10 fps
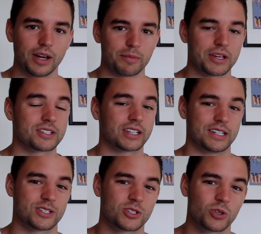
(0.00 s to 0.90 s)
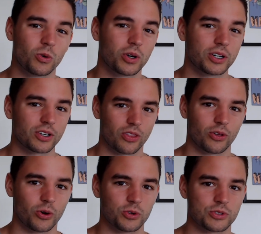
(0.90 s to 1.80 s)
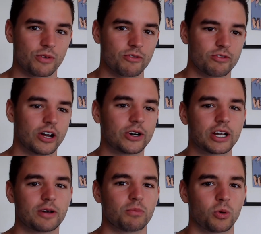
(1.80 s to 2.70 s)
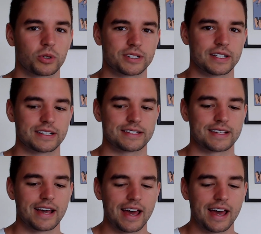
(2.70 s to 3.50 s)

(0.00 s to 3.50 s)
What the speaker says: basically score those very important